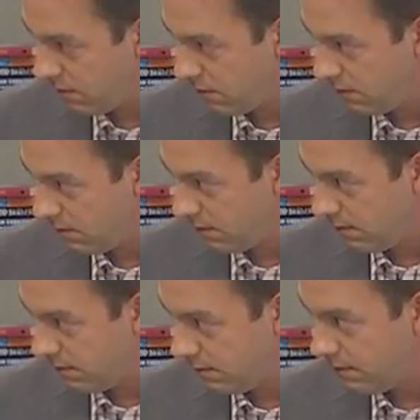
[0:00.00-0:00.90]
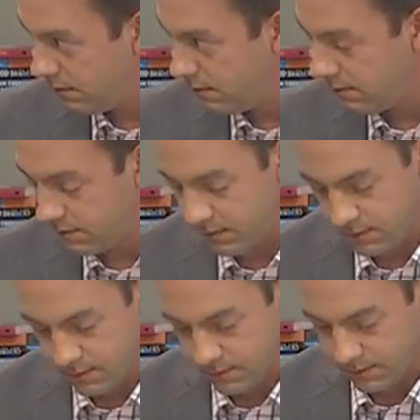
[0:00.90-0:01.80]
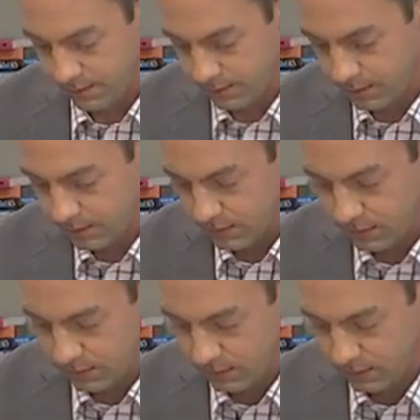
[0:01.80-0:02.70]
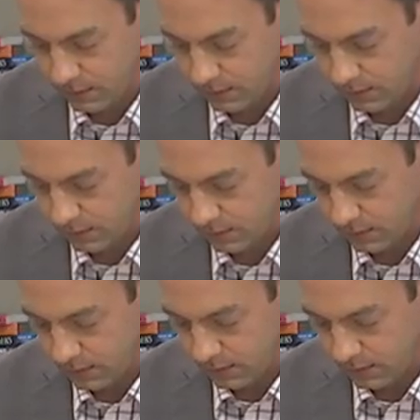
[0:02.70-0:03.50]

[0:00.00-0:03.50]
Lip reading: (silent)